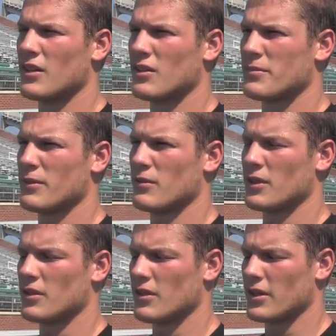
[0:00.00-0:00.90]
you know, it's been
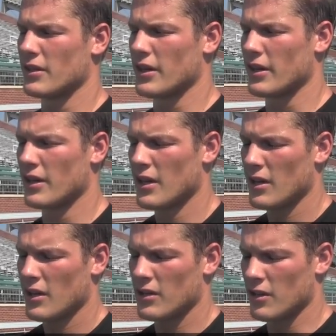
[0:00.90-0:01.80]
really good, and uh,
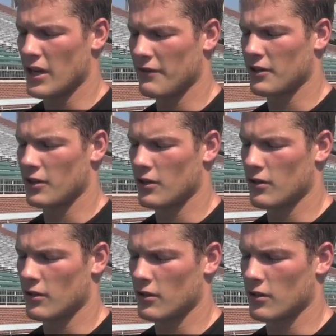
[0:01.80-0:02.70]
you know, having a
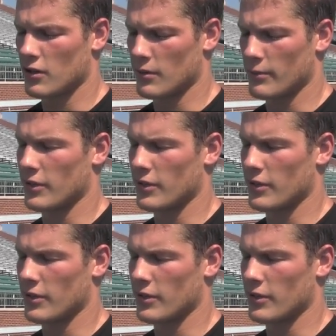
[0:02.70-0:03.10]
year under uh,